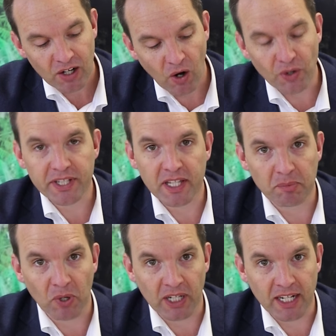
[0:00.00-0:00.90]
onto their
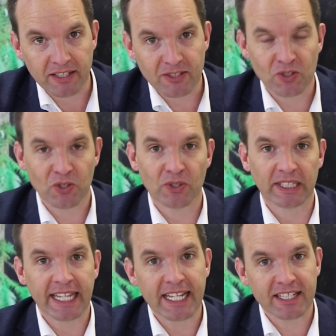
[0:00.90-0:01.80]
products to
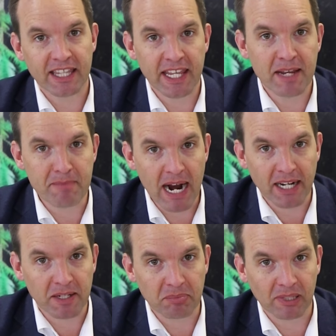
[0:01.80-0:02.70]
let their
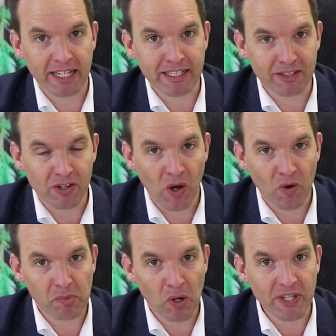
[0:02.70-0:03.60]
marketplace
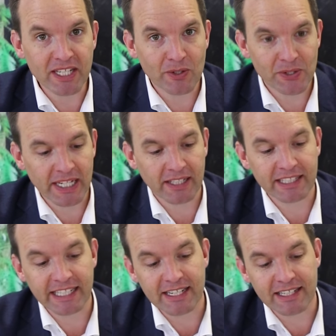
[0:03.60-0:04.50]
know, both in New
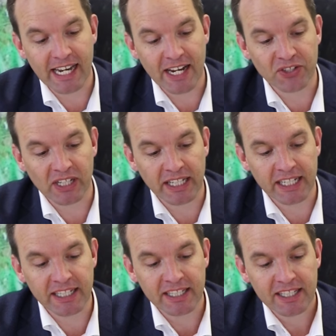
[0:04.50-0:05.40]
Zealand and
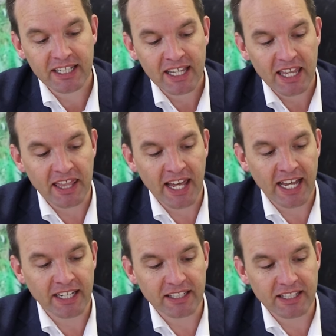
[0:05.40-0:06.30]
internationally,
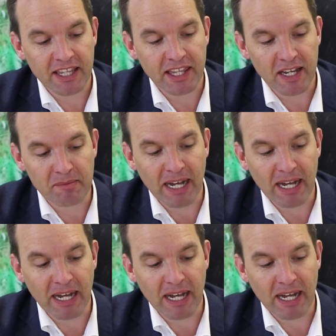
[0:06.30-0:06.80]
that their